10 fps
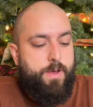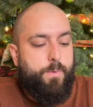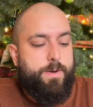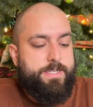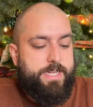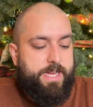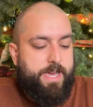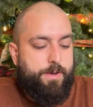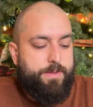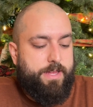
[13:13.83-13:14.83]
One day
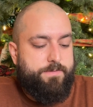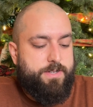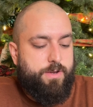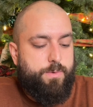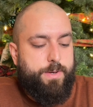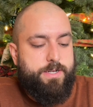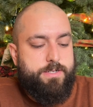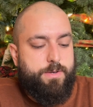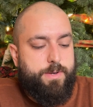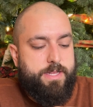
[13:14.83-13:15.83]
I would love to go
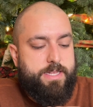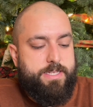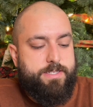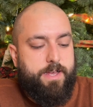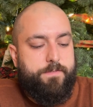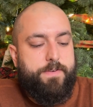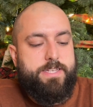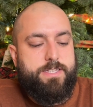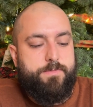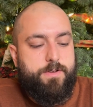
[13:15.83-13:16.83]
to one of these
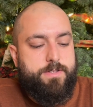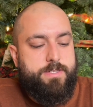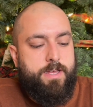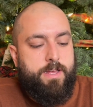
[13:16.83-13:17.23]
festivals.